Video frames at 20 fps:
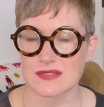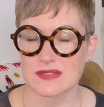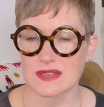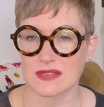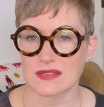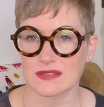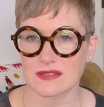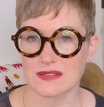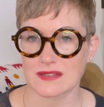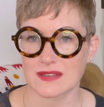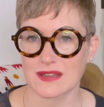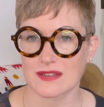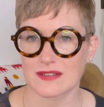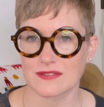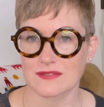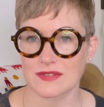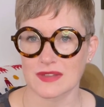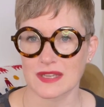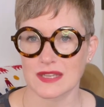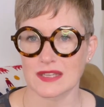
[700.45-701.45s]
and kind
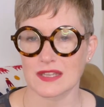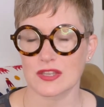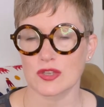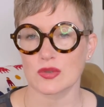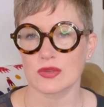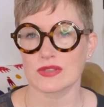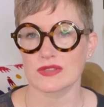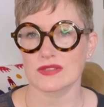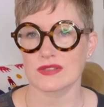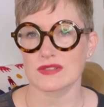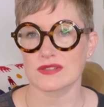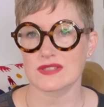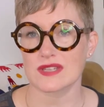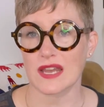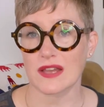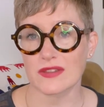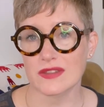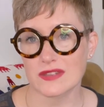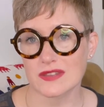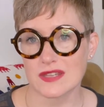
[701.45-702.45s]
of like you can
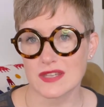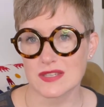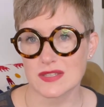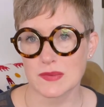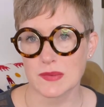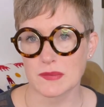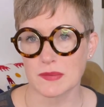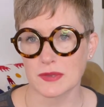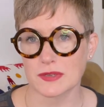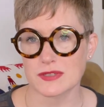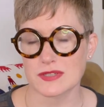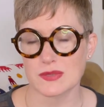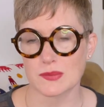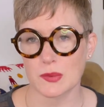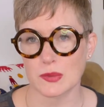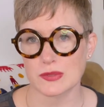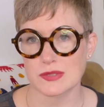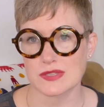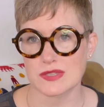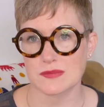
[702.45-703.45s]
tell that these people are
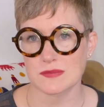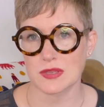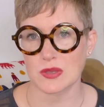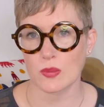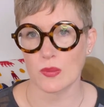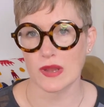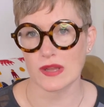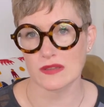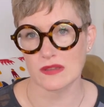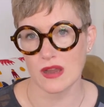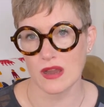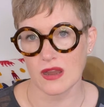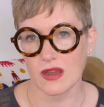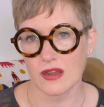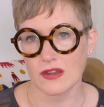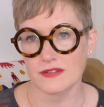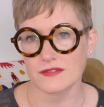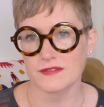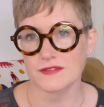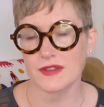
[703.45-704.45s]
supposed to be well
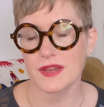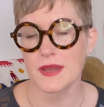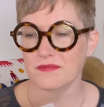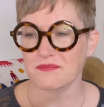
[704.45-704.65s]
off.